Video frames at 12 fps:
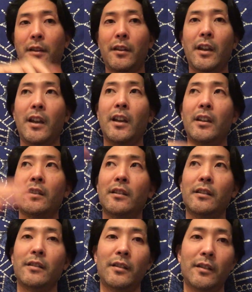
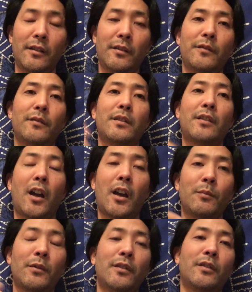then
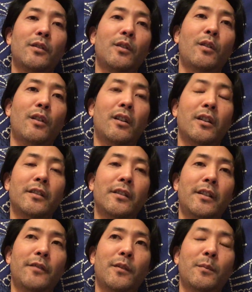time is going to go on
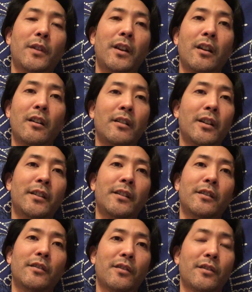from there
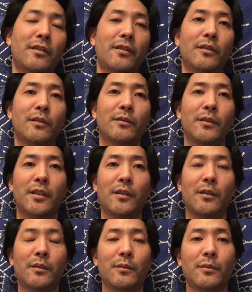and there's still you
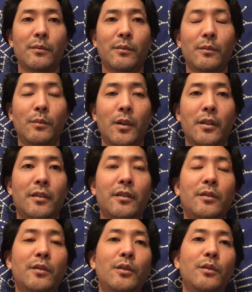know work to
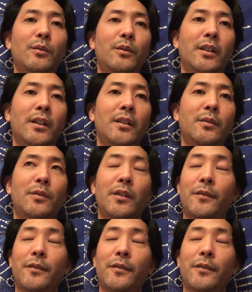do and